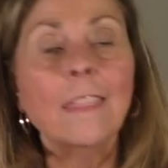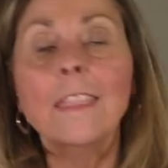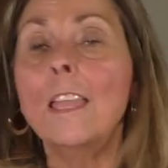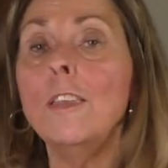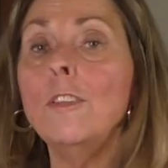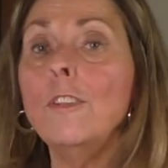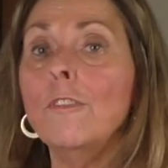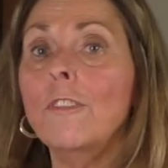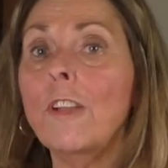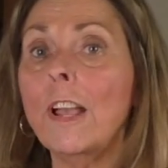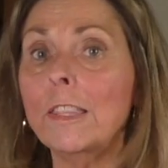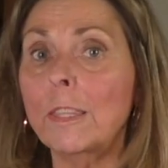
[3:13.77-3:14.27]

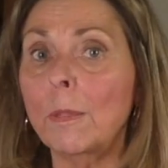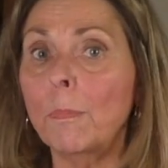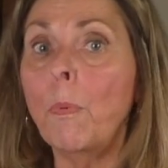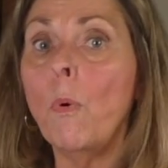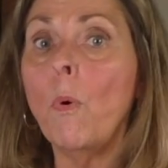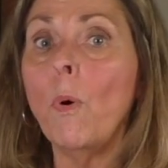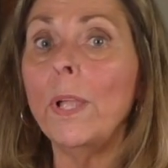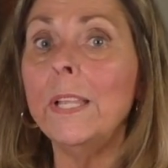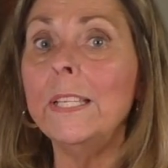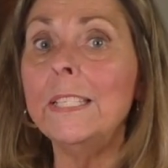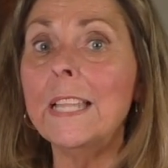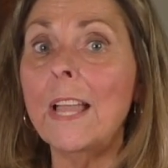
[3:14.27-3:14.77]
Then you've got the
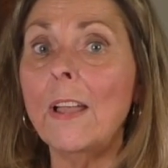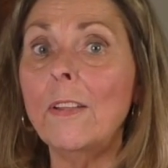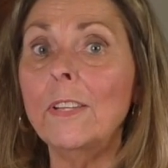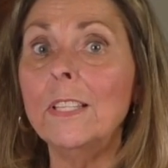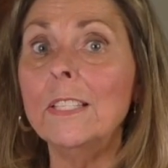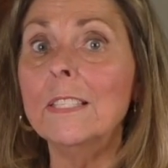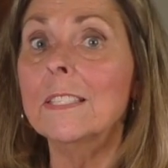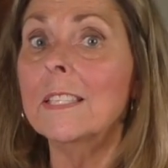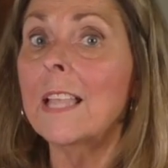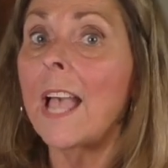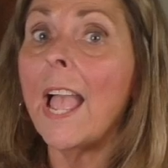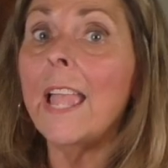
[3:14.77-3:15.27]
point down
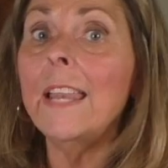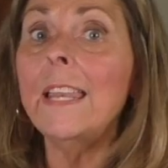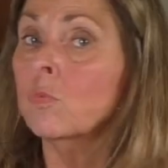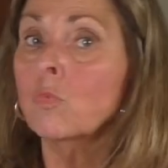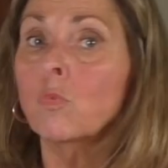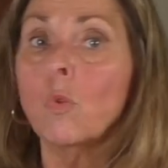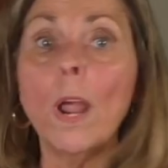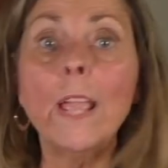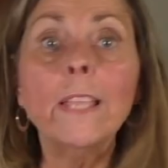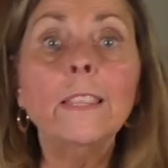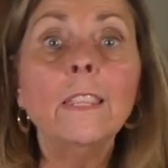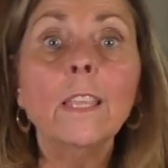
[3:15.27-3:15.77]
inside,
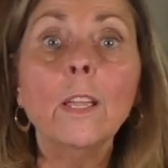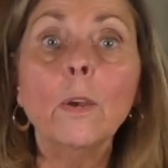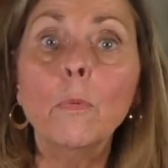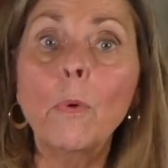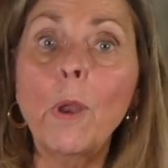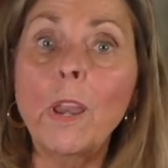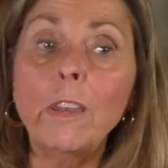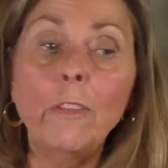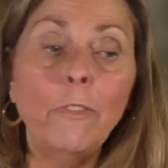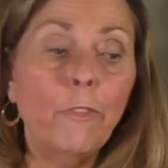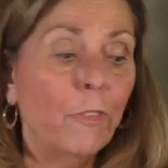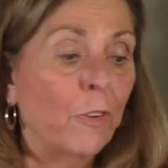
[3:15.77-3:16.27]
right there
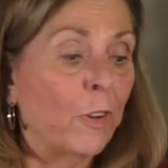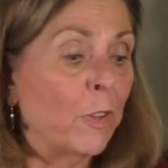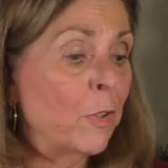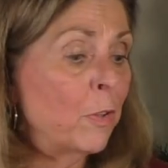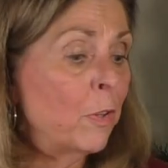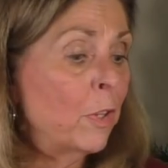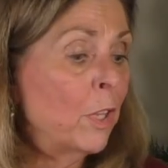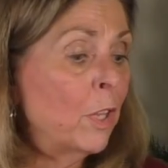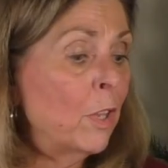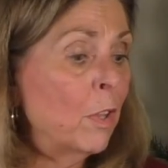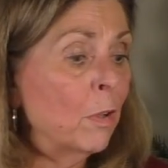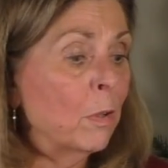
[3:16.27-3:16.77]
ready for you
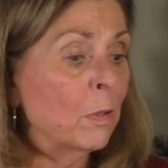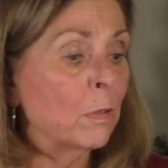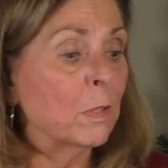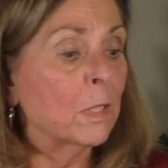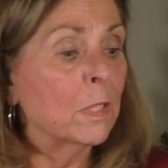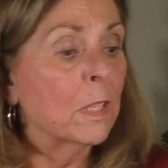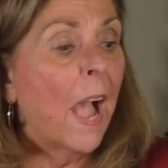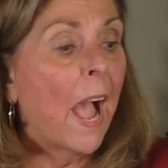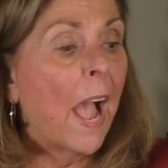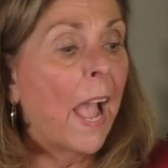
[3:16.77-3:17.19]
to use.